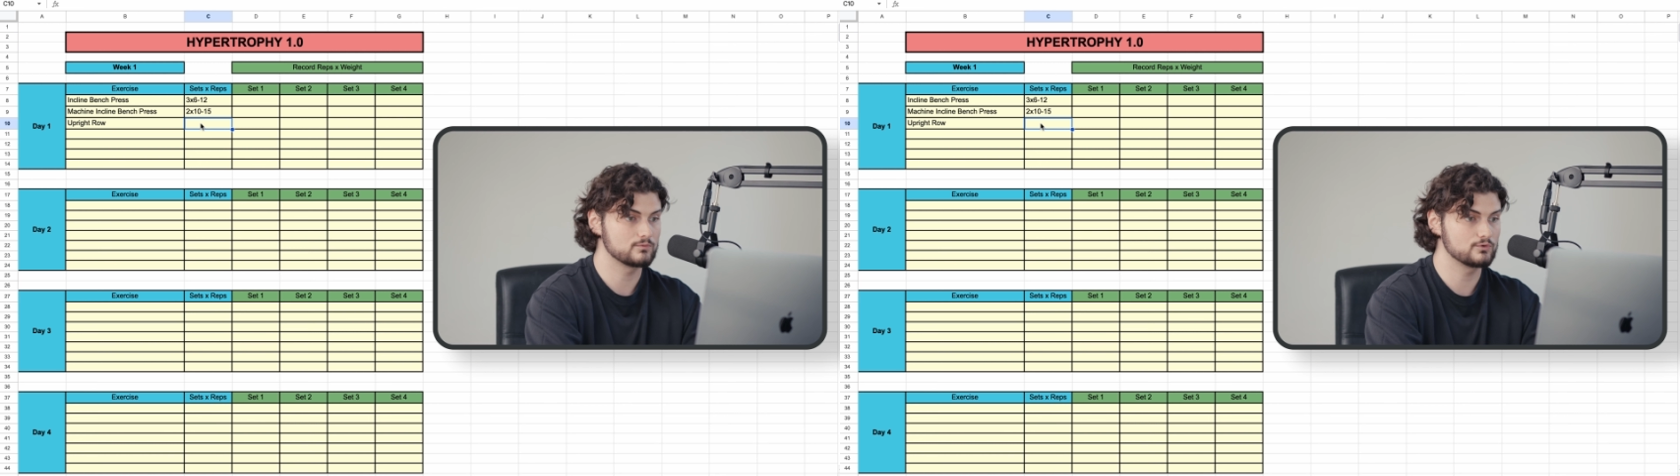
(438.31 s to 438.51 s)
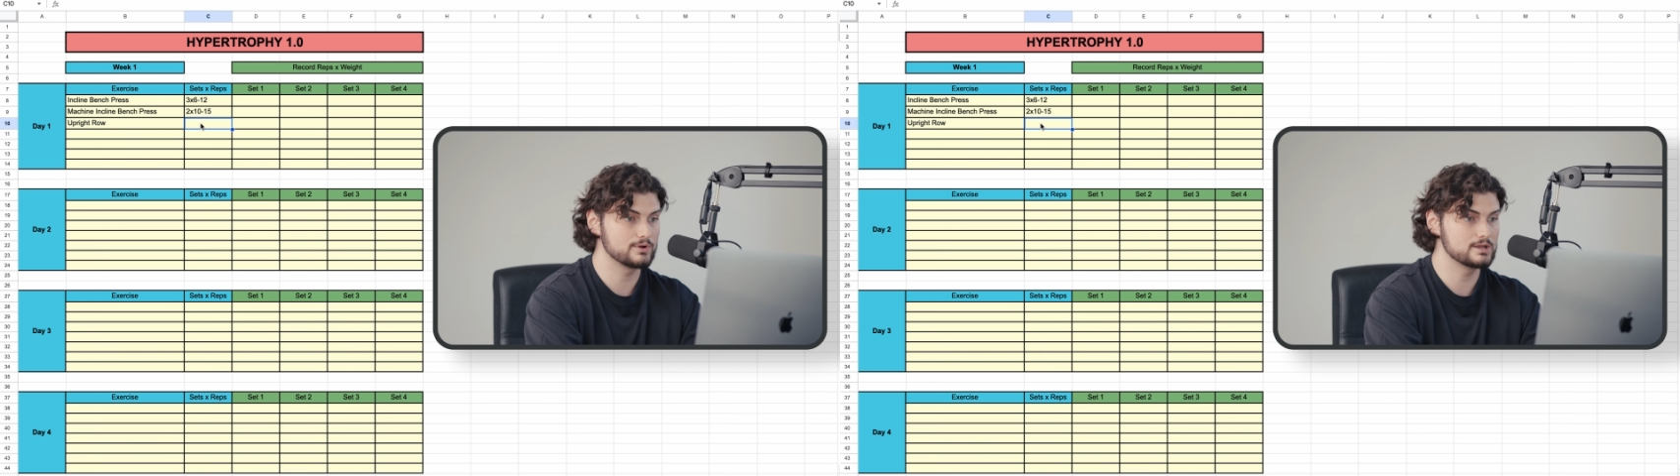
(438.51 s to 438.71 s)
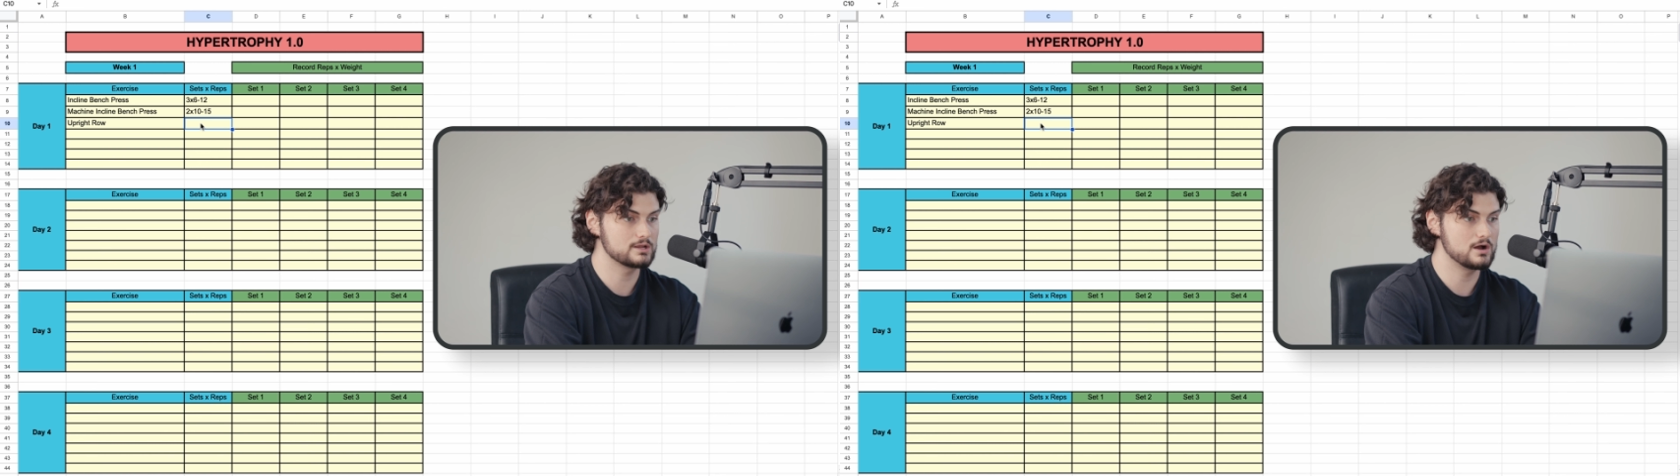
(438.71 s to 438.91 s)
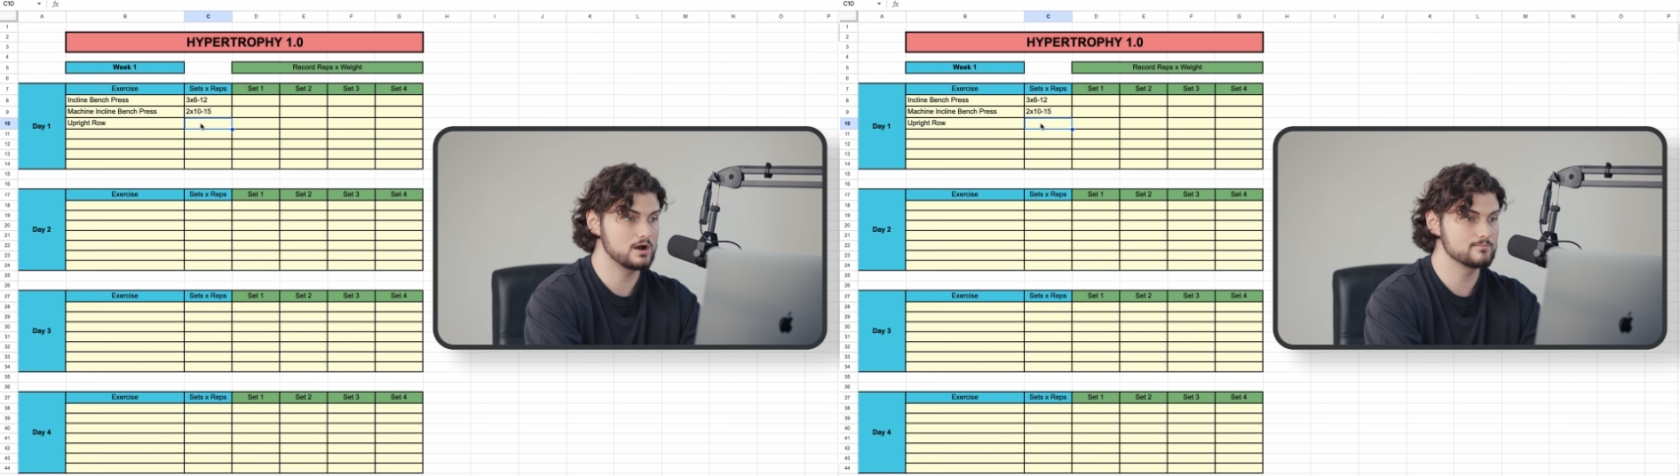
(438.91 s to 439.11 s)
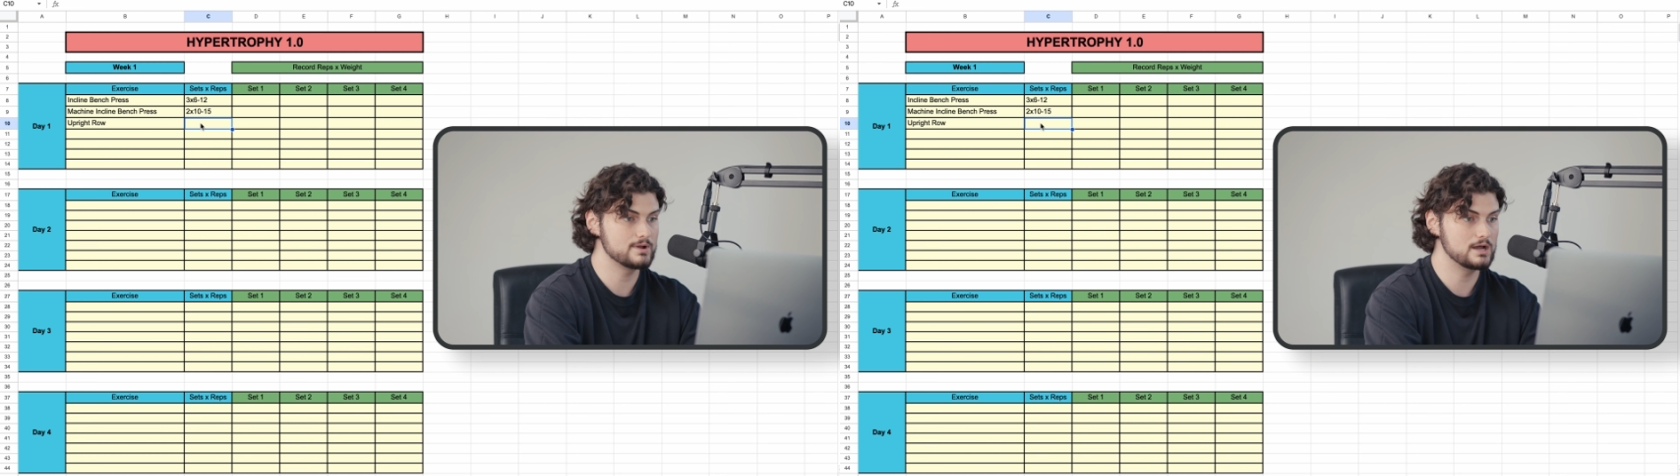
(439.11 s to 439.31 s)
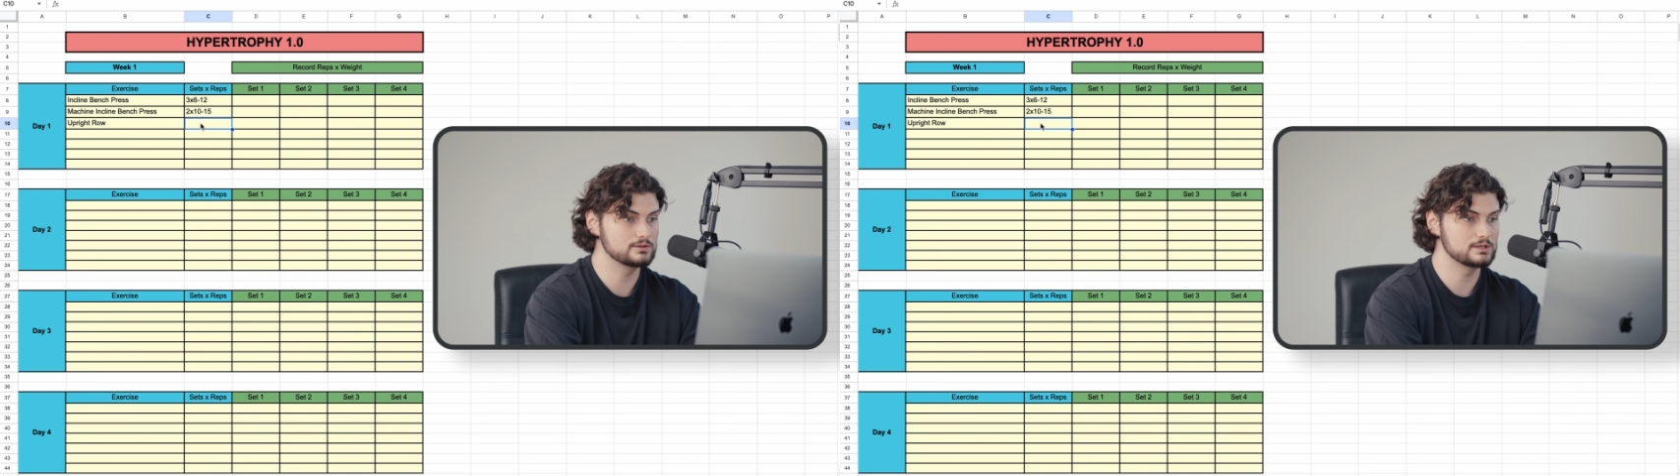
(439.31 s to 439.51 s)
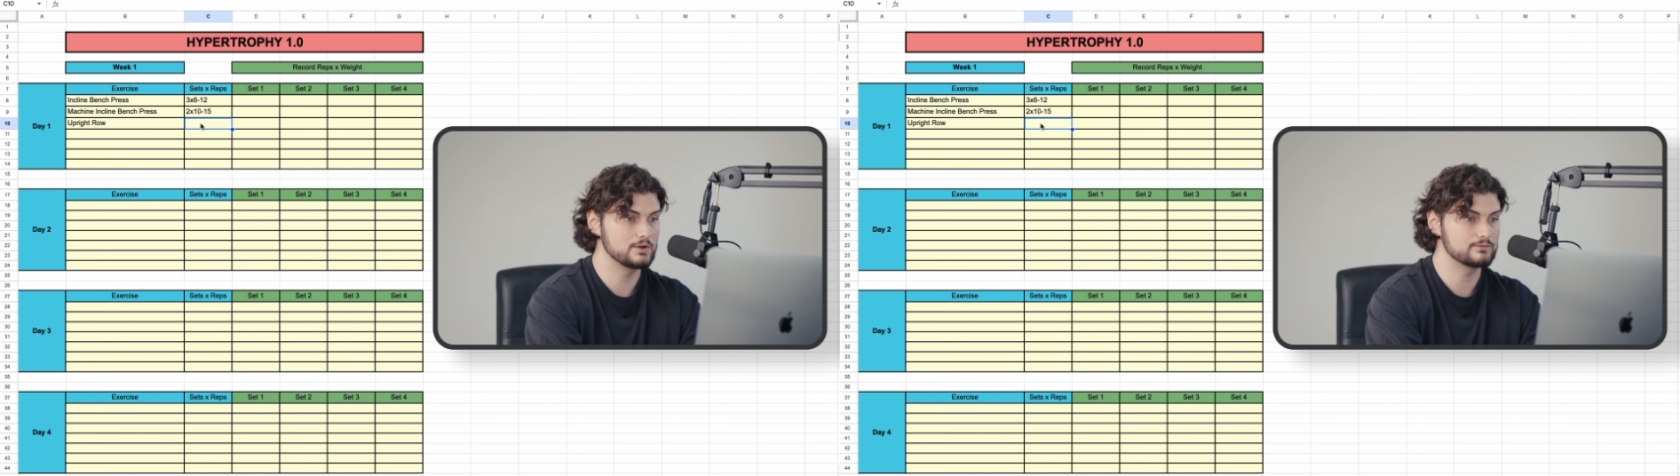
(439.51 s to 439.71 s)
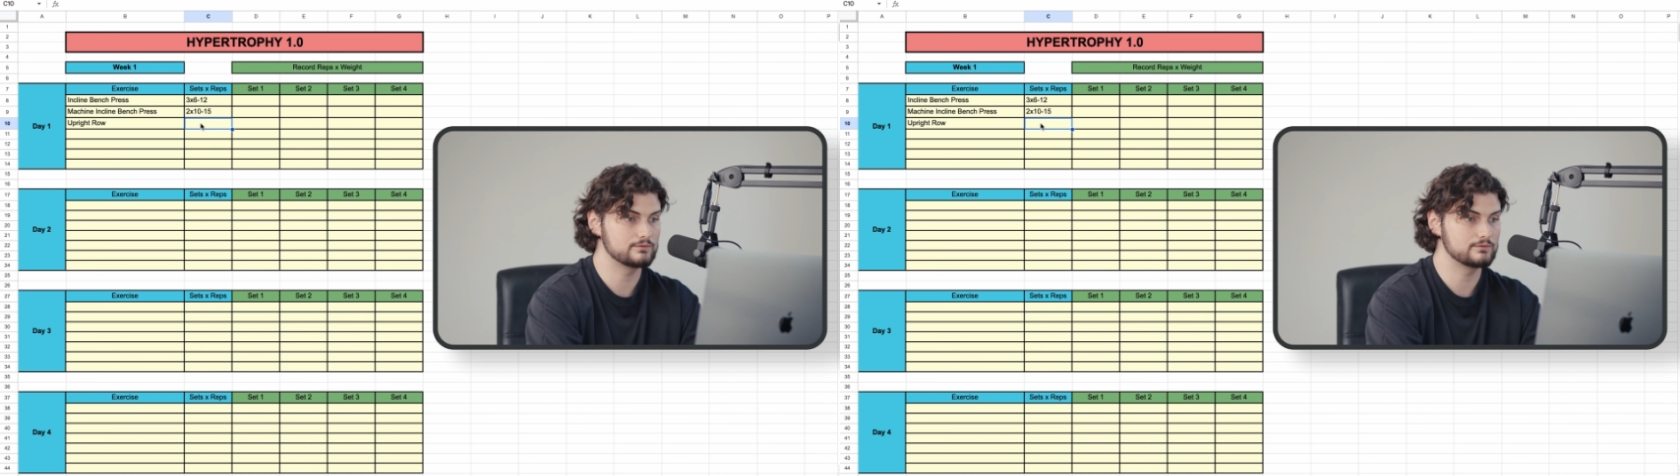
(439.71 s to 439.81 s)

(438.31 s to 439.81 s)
great compound lift